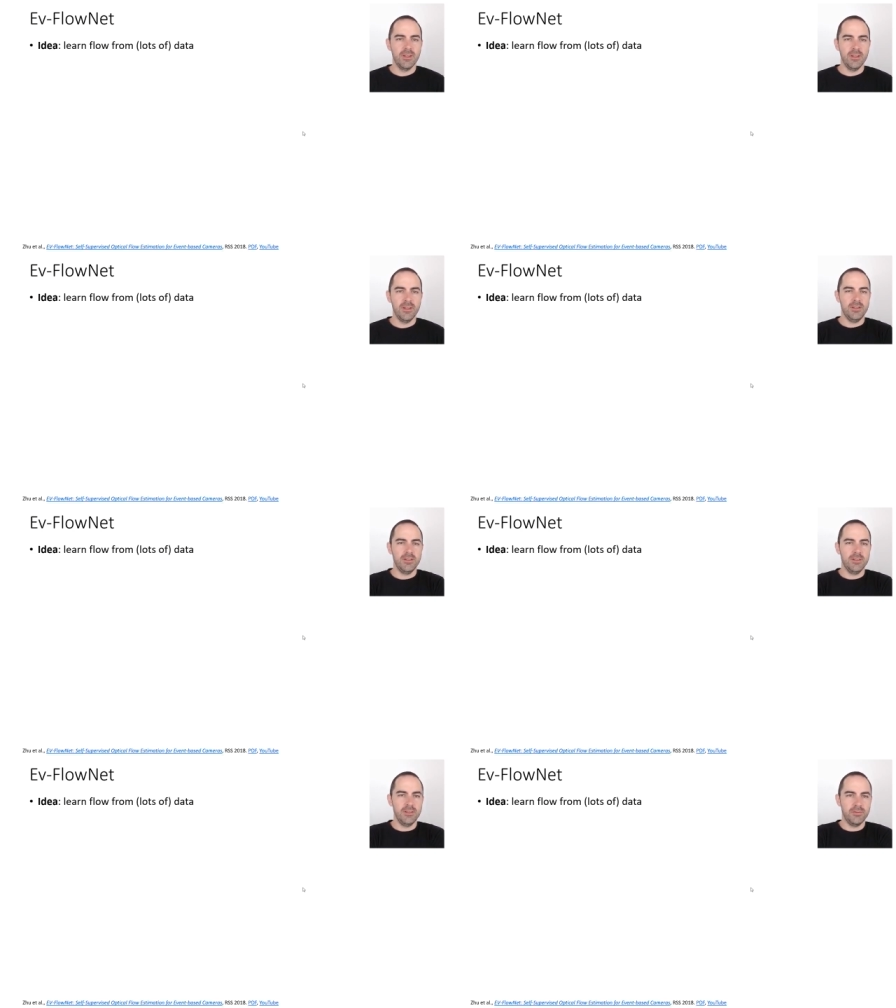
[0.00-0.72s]

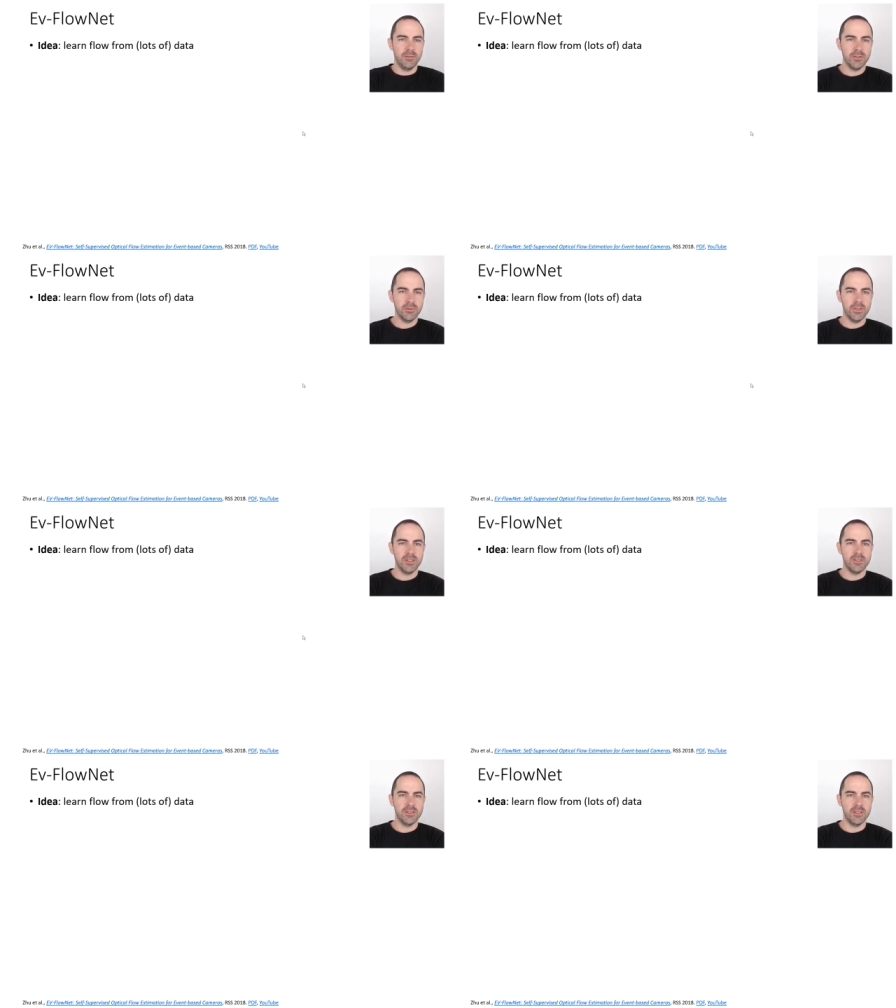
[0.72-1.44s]
And famous
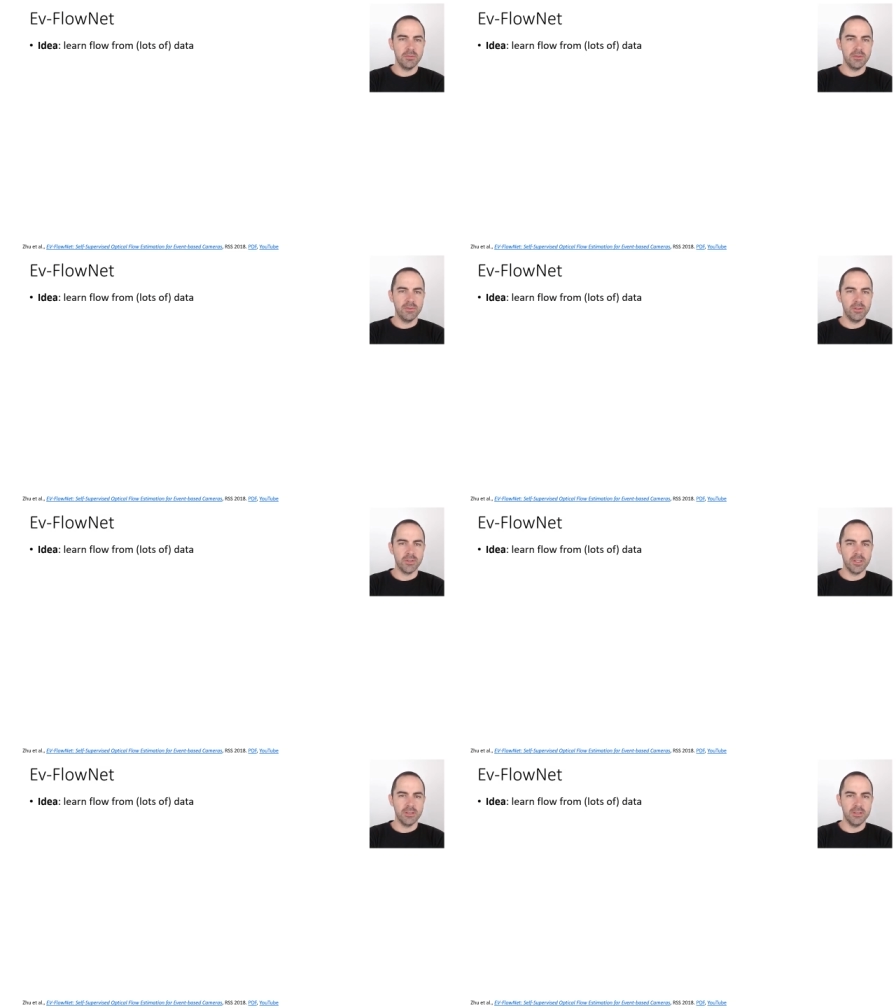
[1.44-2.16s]
one, it's
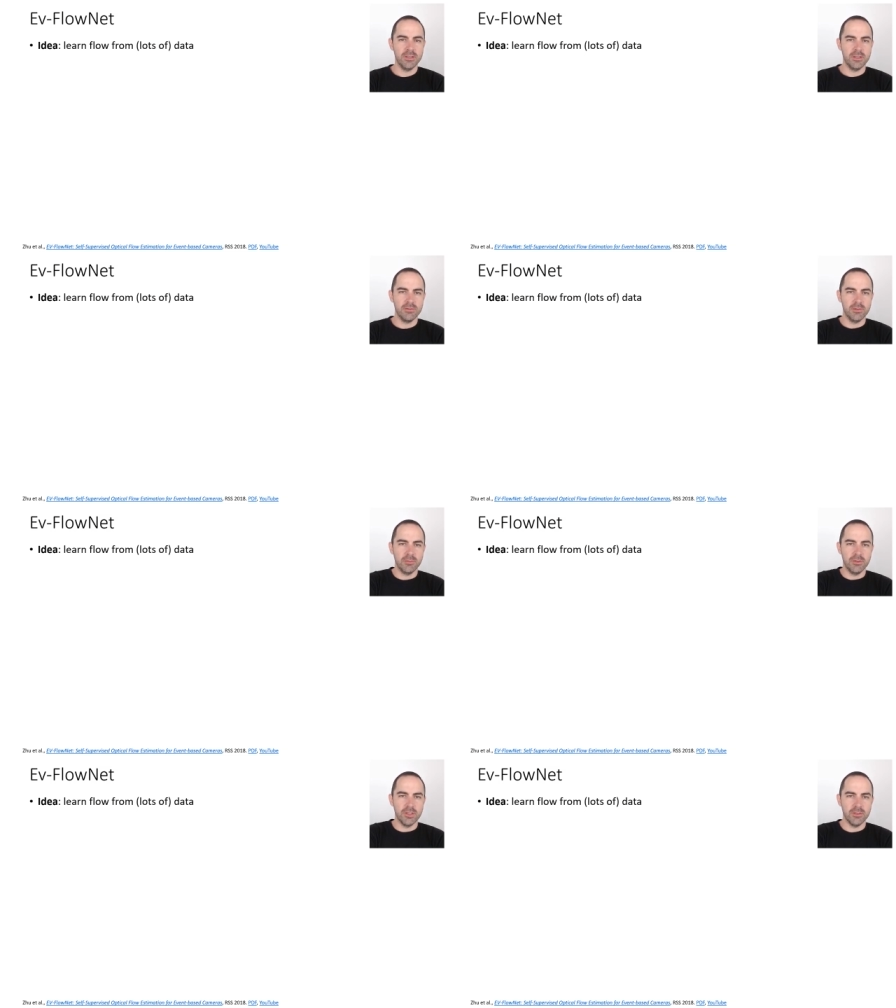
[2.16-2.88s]
EVFlowNet. It's
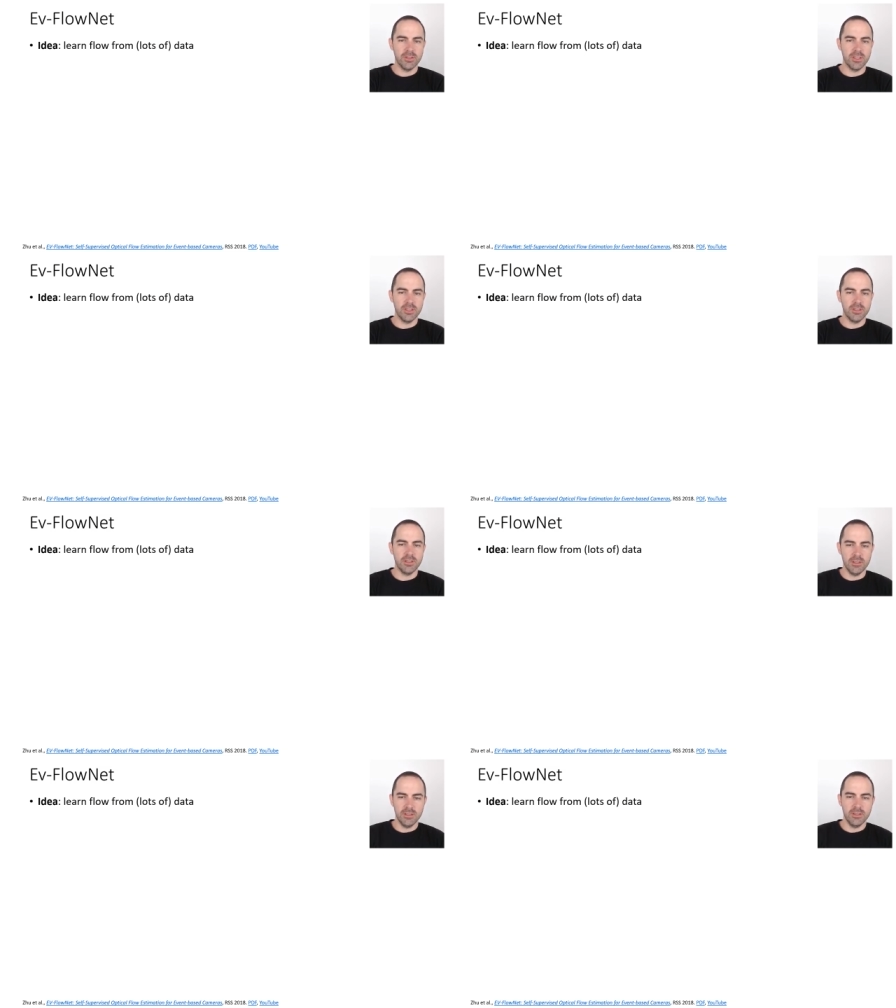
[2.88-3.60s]
from
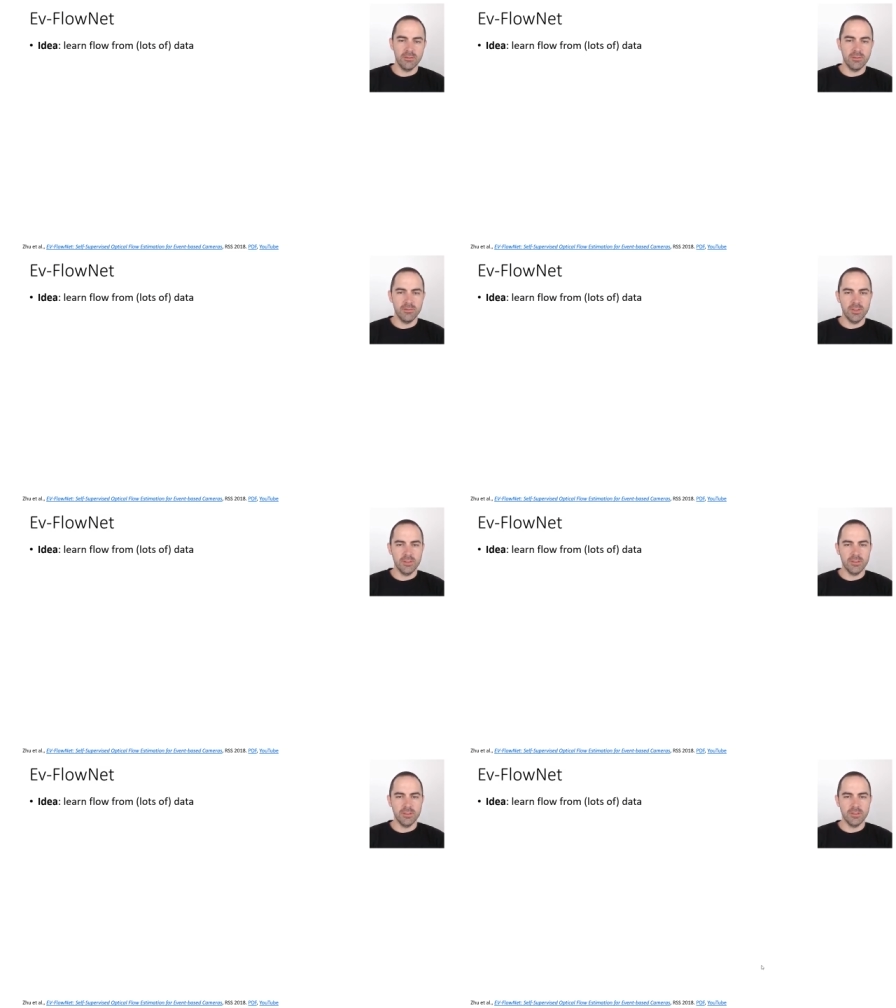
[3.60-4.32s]
2018. The
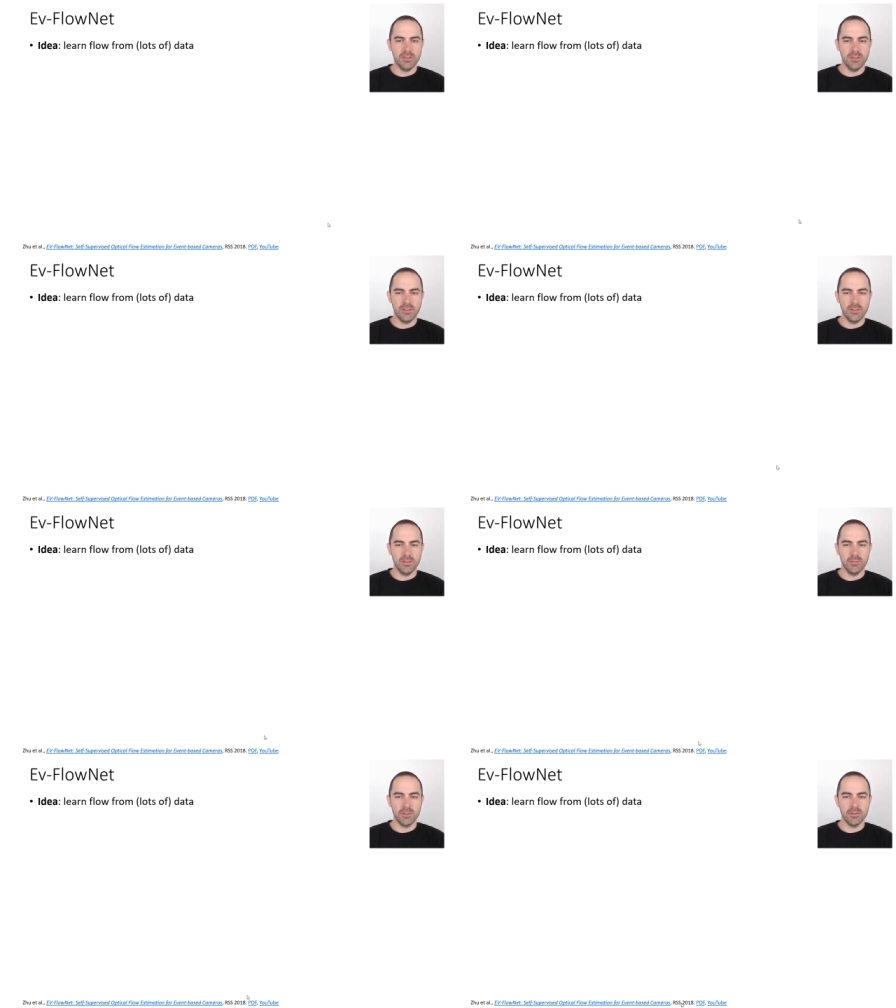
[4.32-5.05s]
reference is on
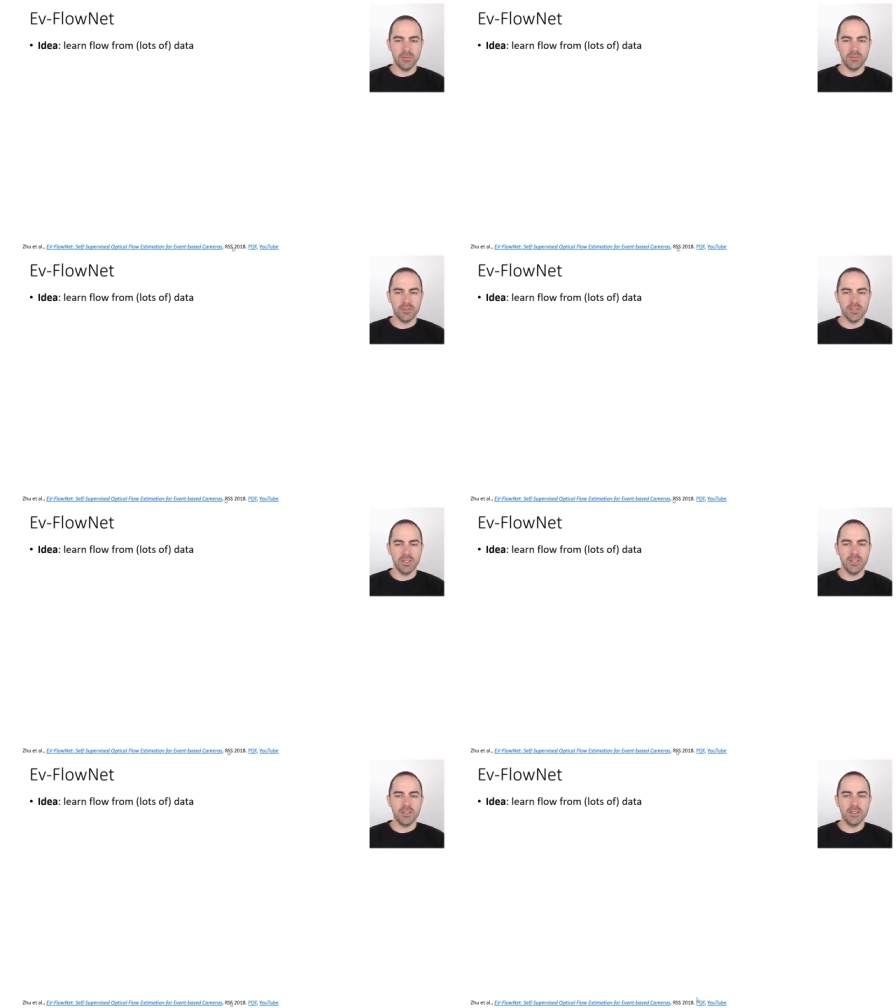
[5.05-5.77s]
the bottom of the
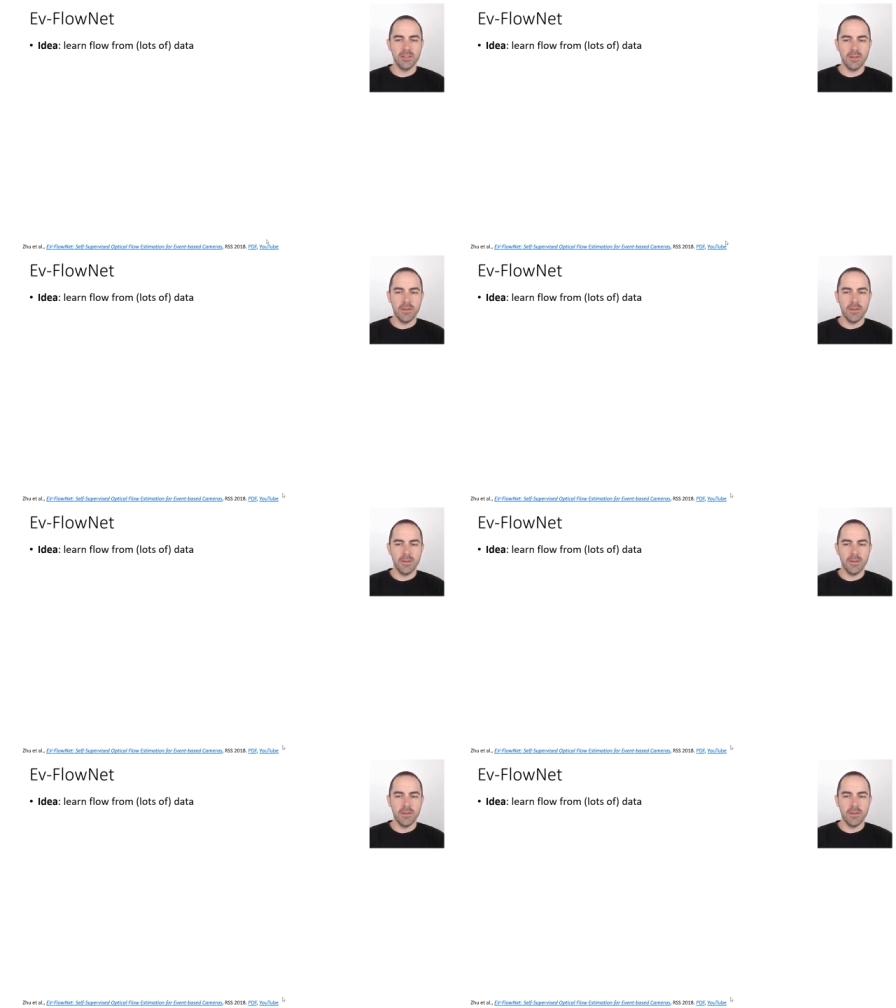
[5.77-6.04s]
slide.